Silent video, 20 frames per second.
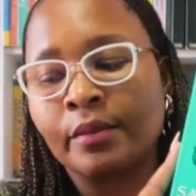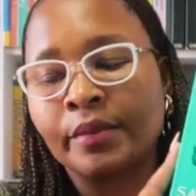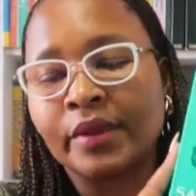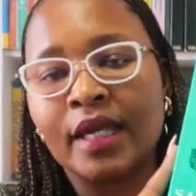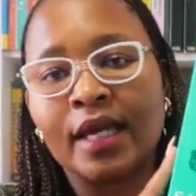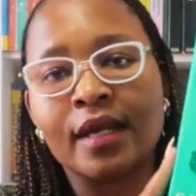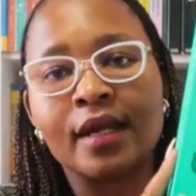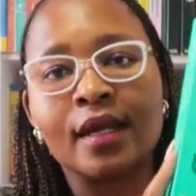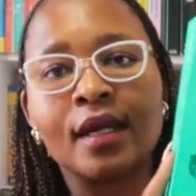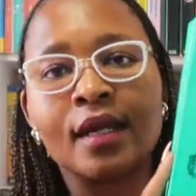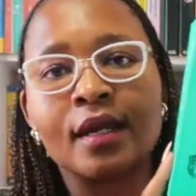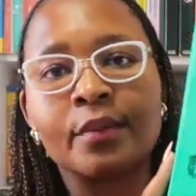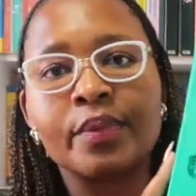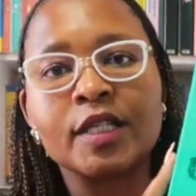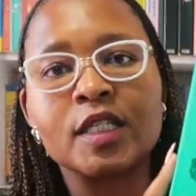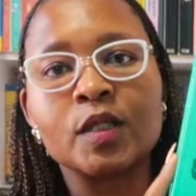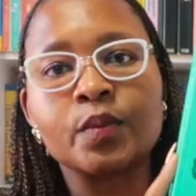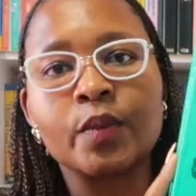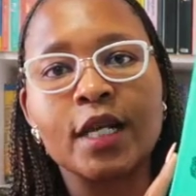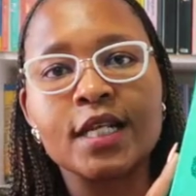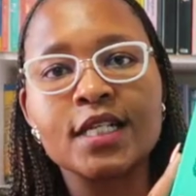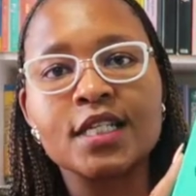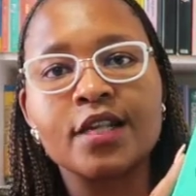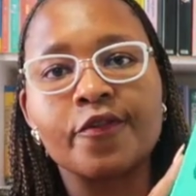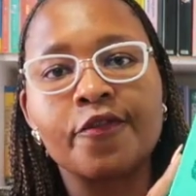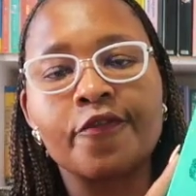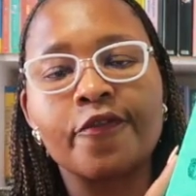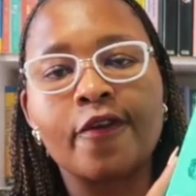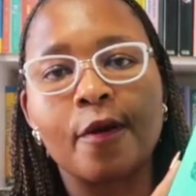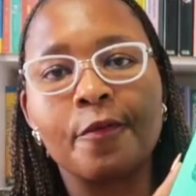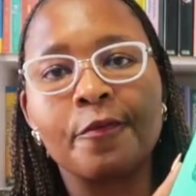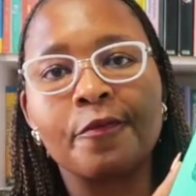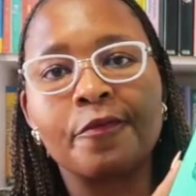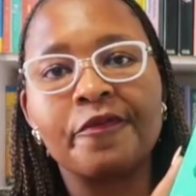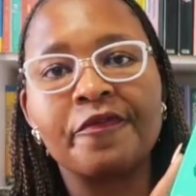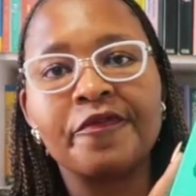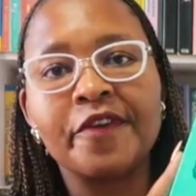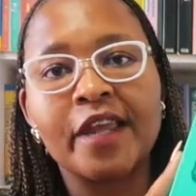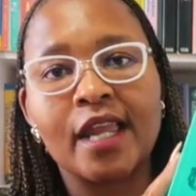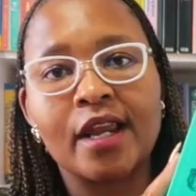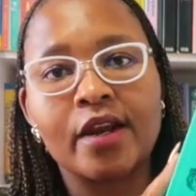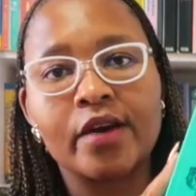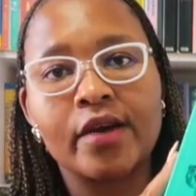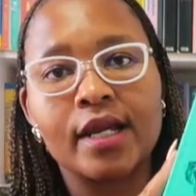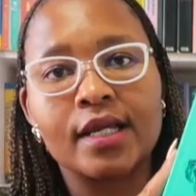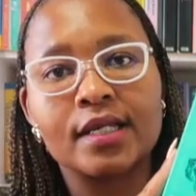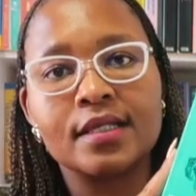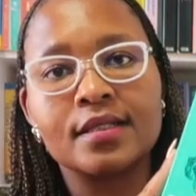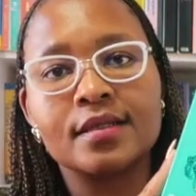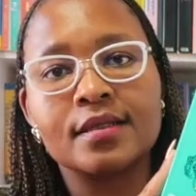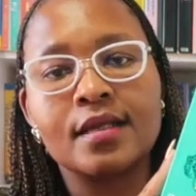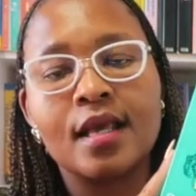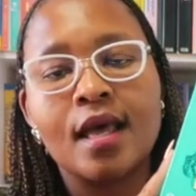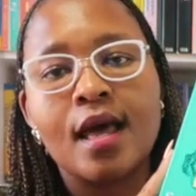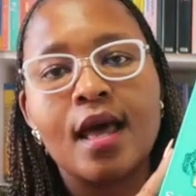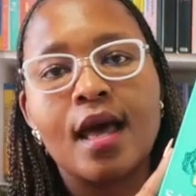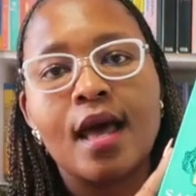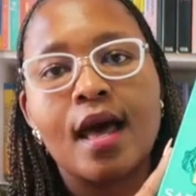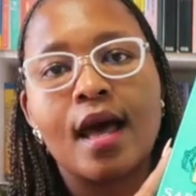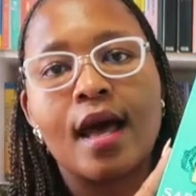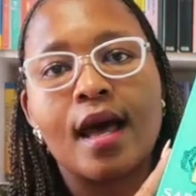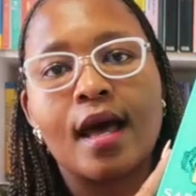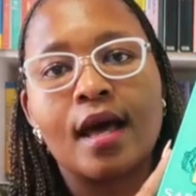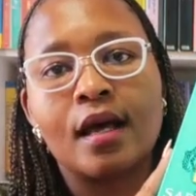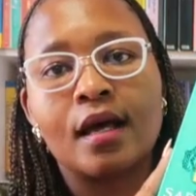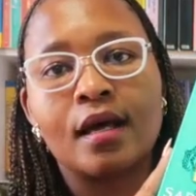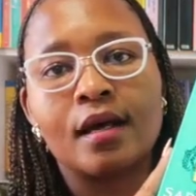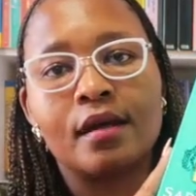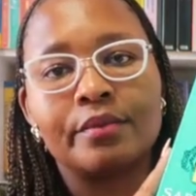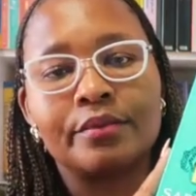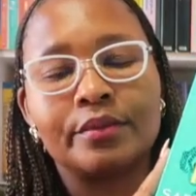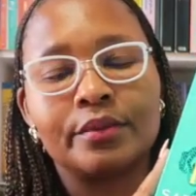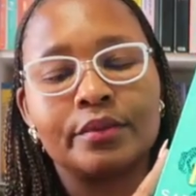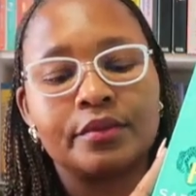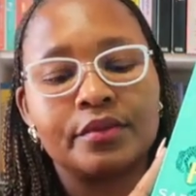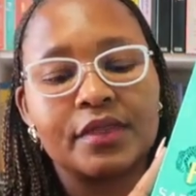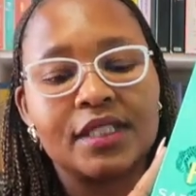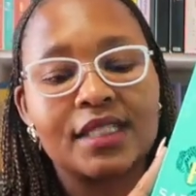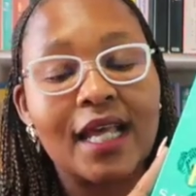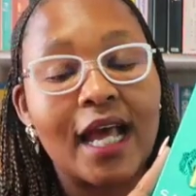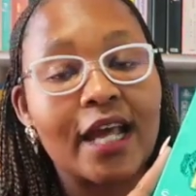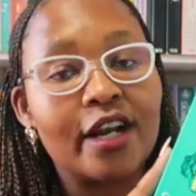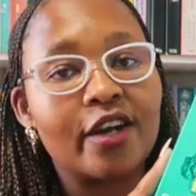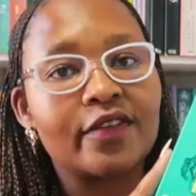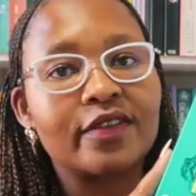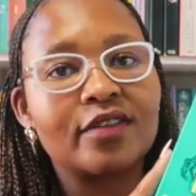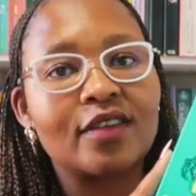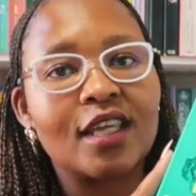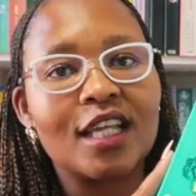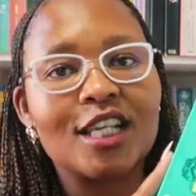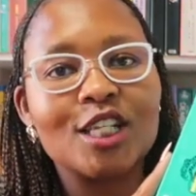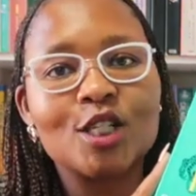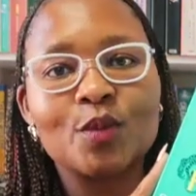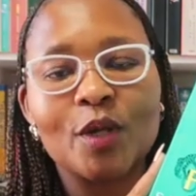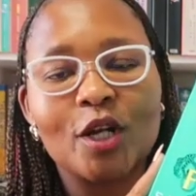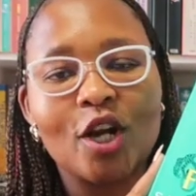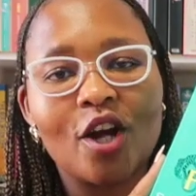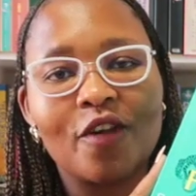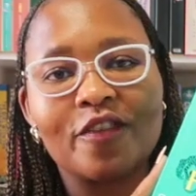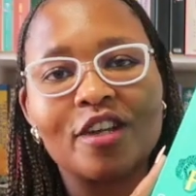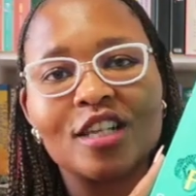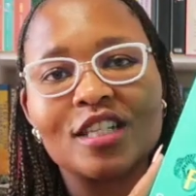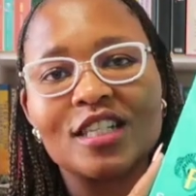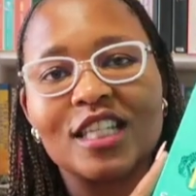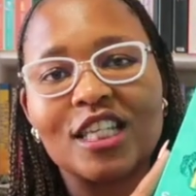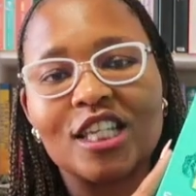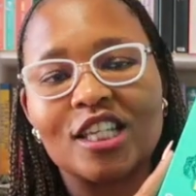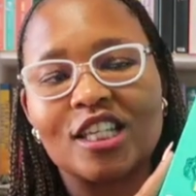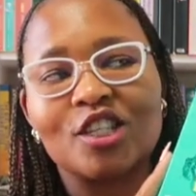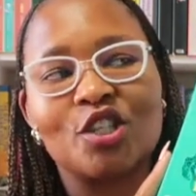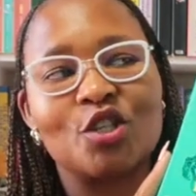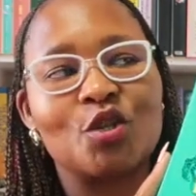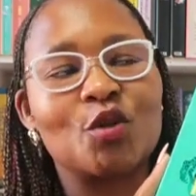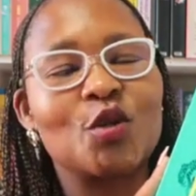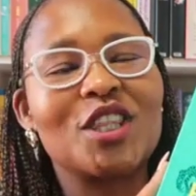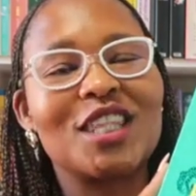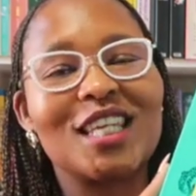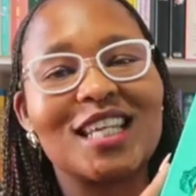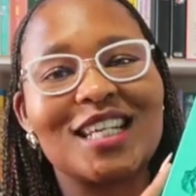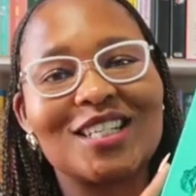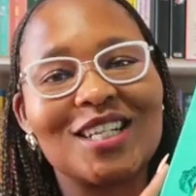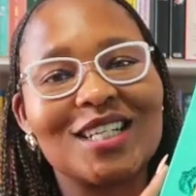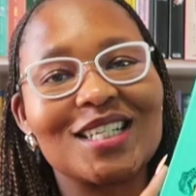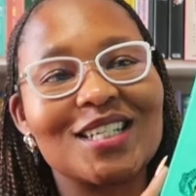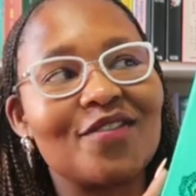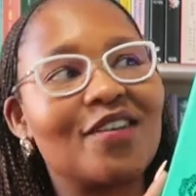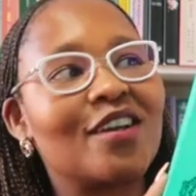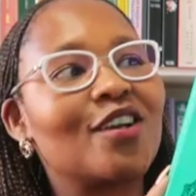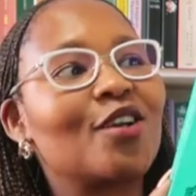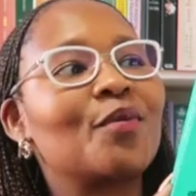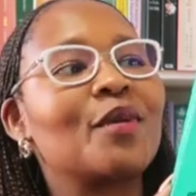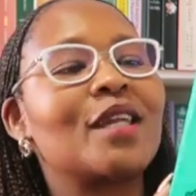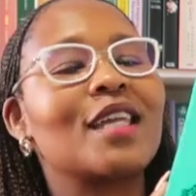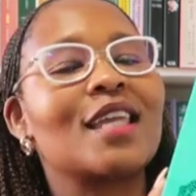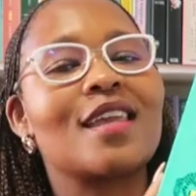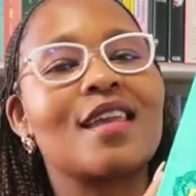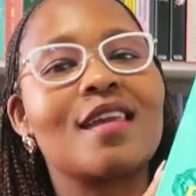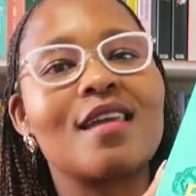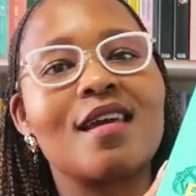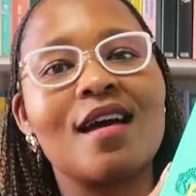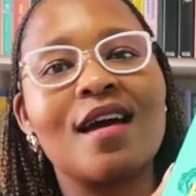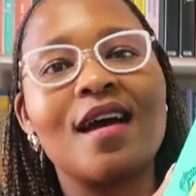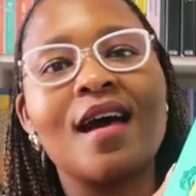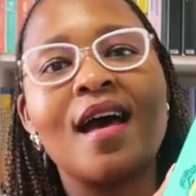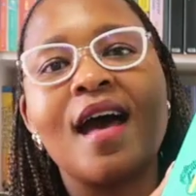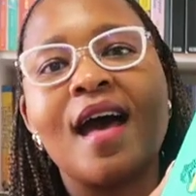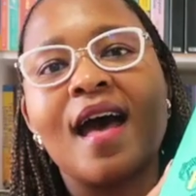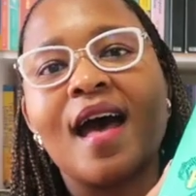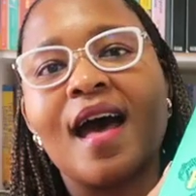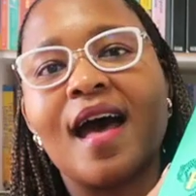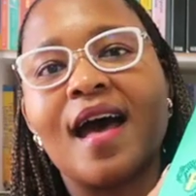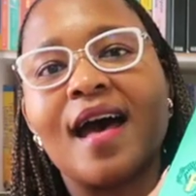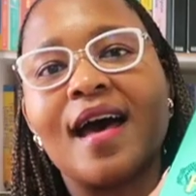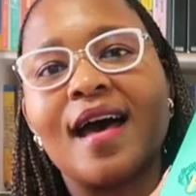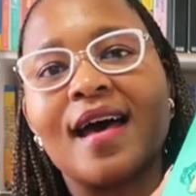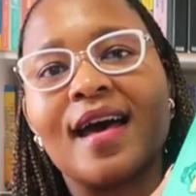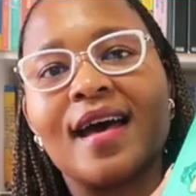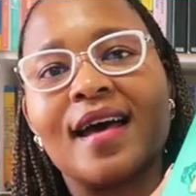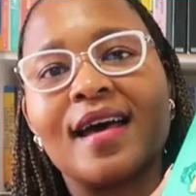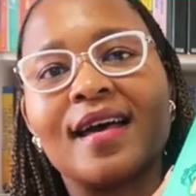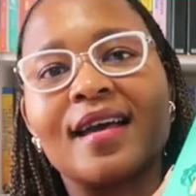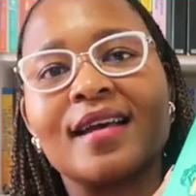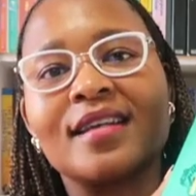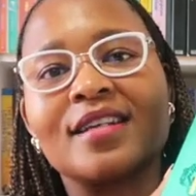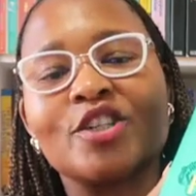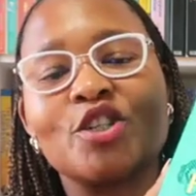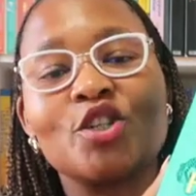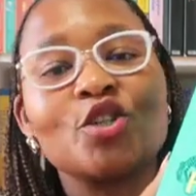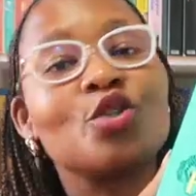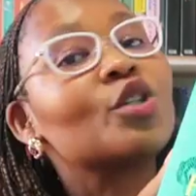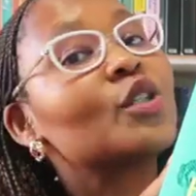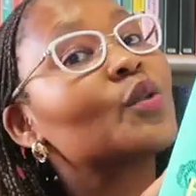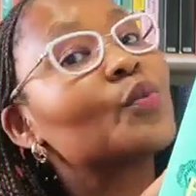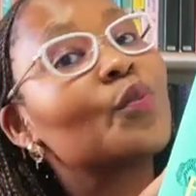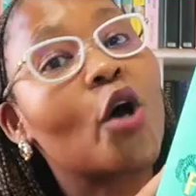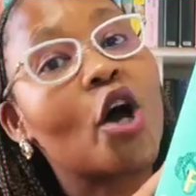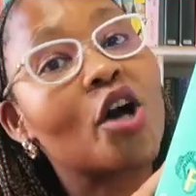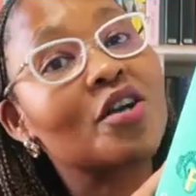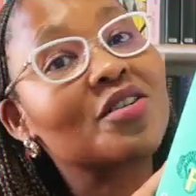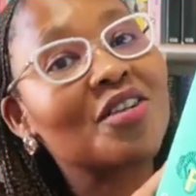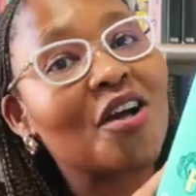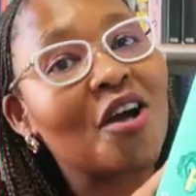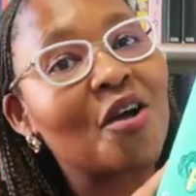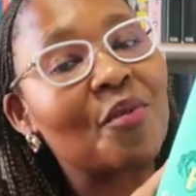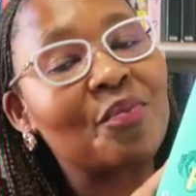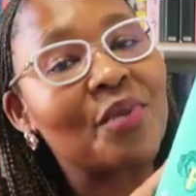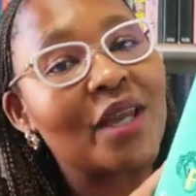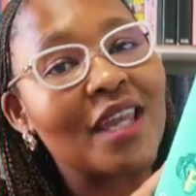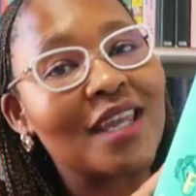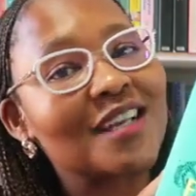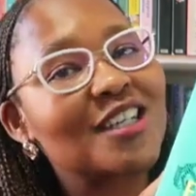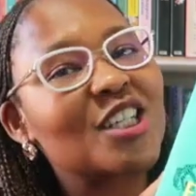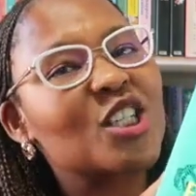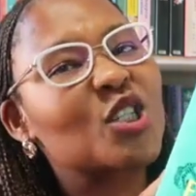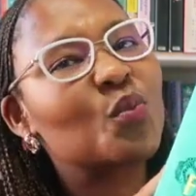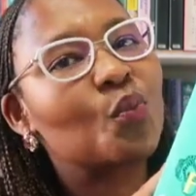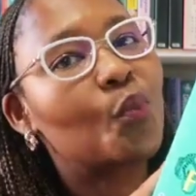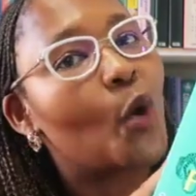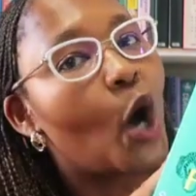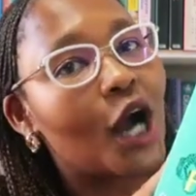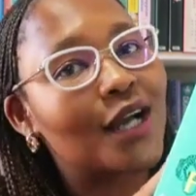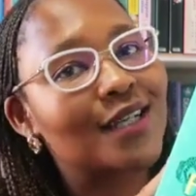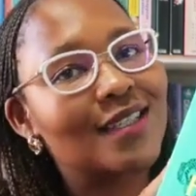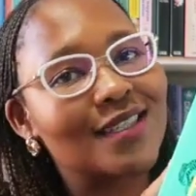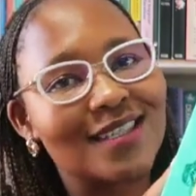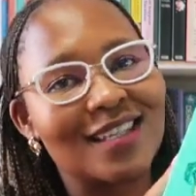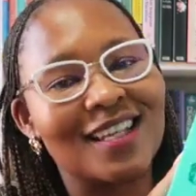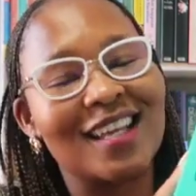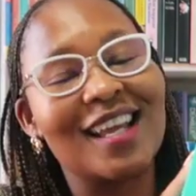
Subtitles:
getting perspective from Farah's side of things, but obviously new things are developing here and new sparks are being sparked